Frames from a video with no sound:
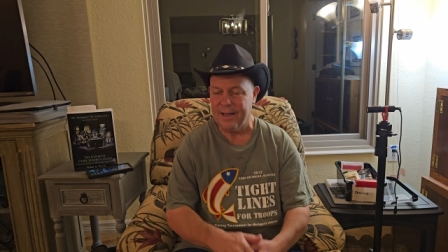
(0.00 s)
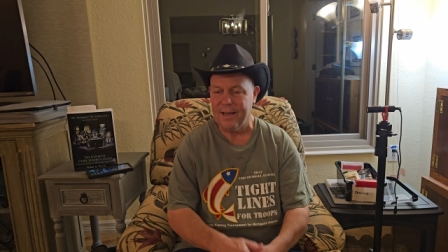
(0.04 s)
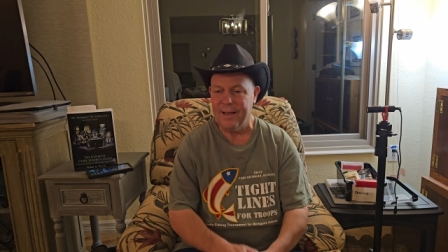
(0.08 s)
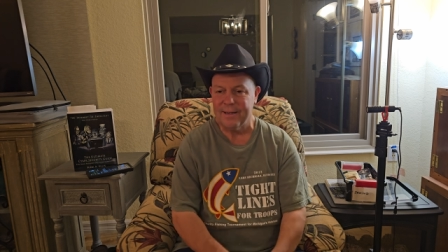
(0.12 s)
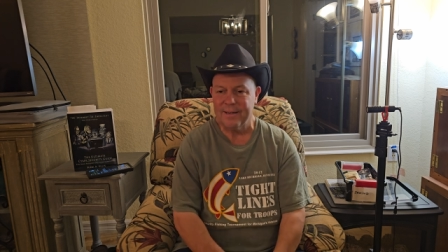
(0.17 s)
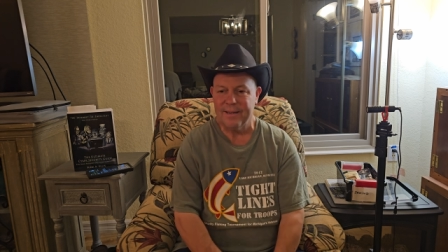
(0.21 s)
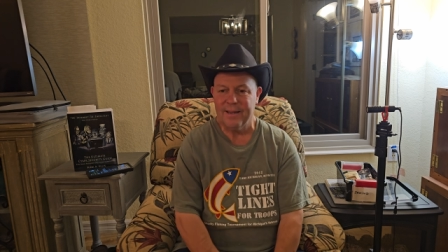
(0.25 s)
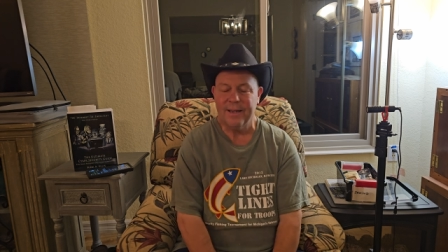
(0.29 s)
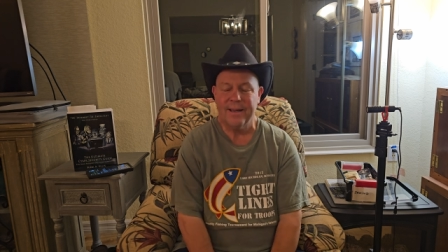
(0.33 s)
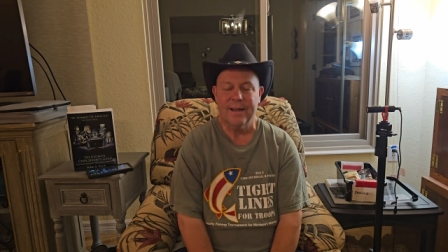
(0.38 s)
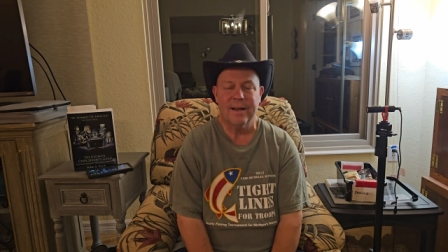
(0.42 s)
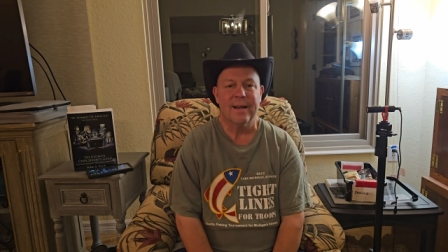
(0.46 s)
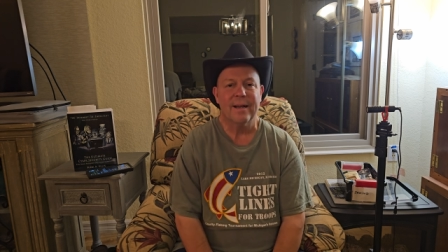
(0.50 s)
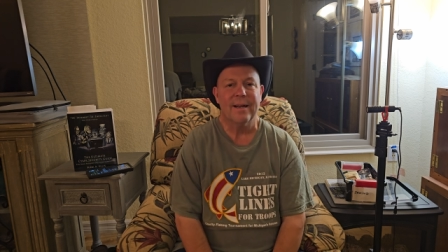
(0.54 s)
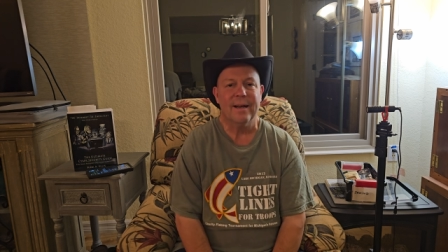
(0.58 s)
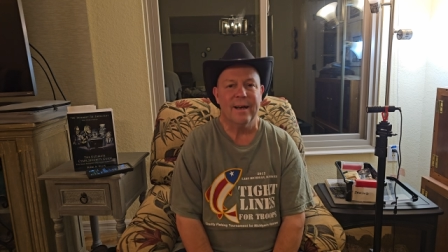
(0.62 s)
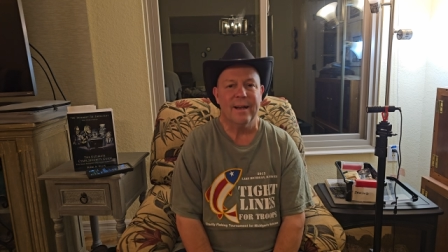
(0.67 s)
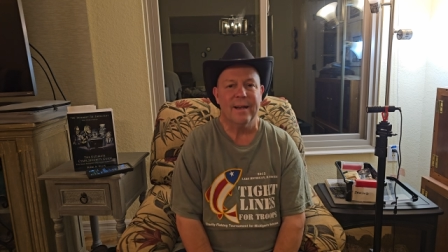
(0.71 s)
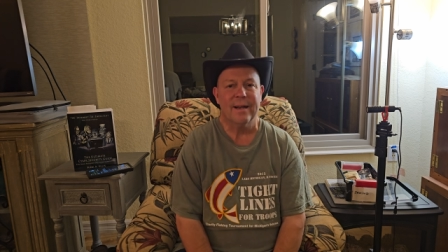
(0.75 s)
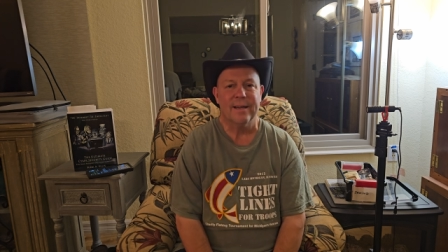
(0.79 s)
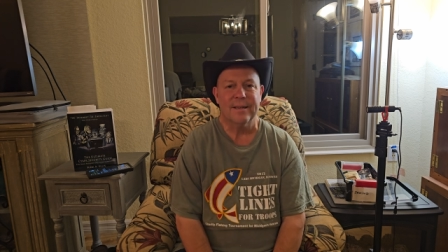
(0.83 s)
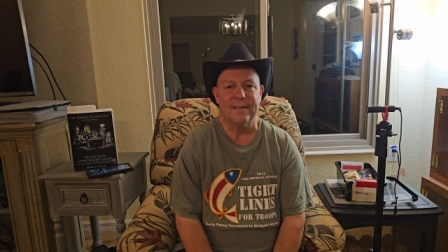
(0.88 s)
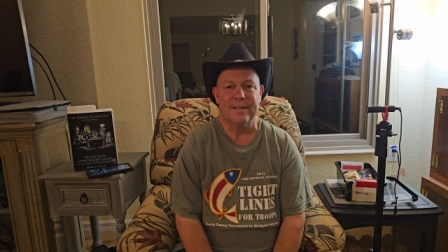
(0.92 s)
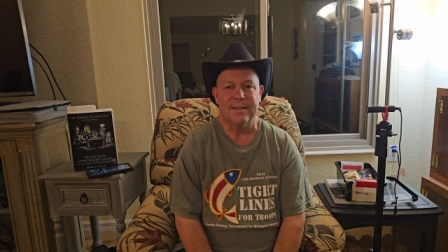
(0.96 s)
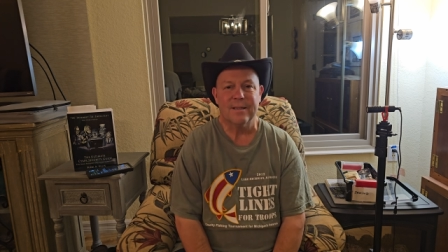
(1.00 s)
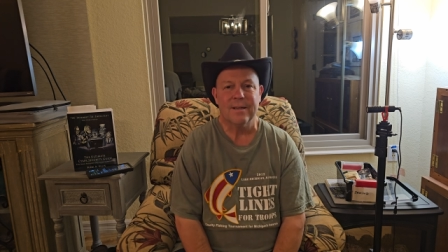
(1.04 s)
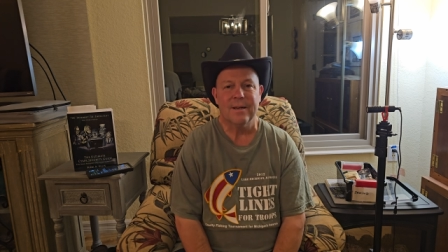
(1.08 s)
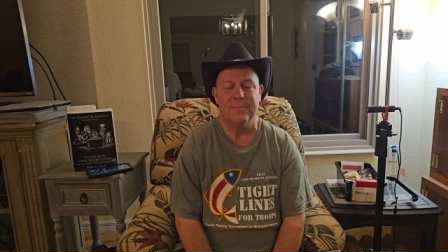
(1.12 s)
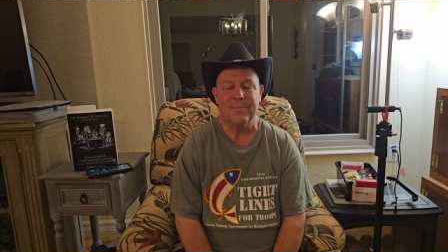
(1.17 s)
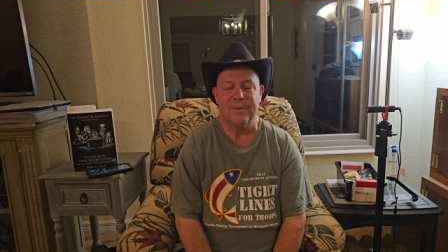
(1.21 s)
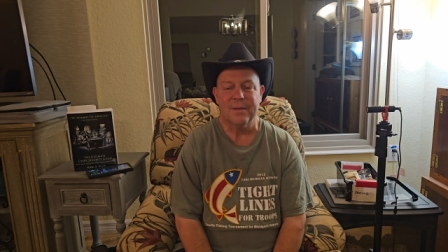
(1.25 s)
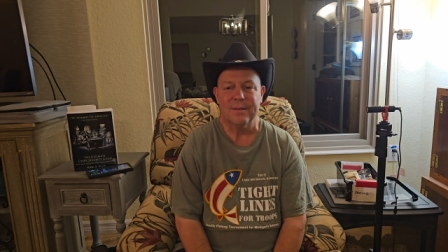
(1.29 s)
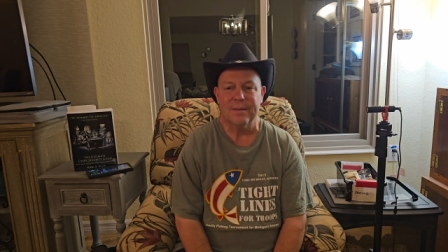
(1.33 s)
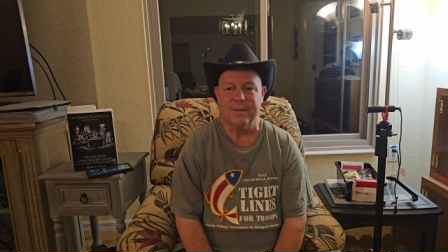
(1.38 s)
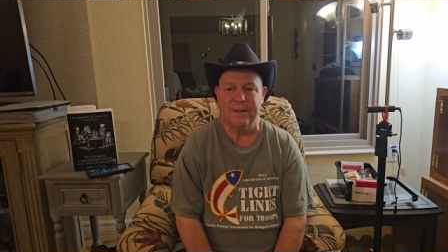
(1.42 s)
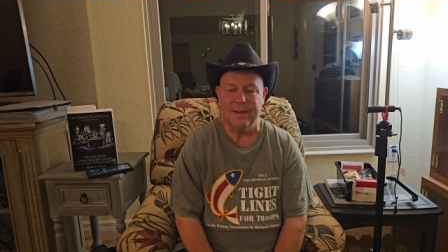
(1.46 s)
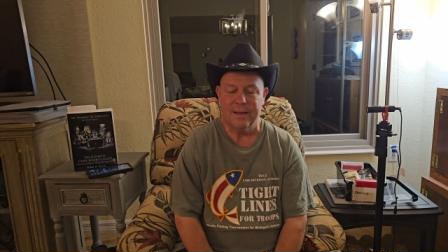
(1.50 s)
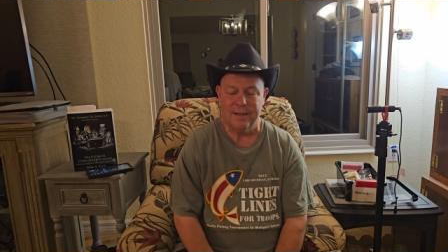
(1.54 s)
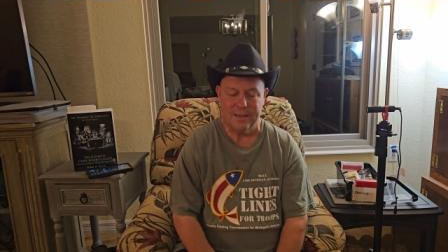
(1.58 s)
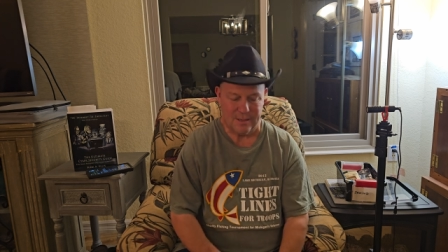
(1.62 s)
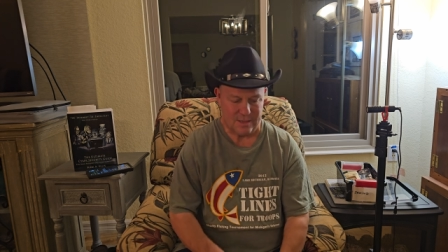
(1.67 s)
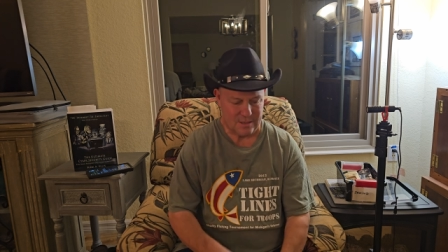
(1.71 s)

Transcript: ah, dang it, I got to get something done.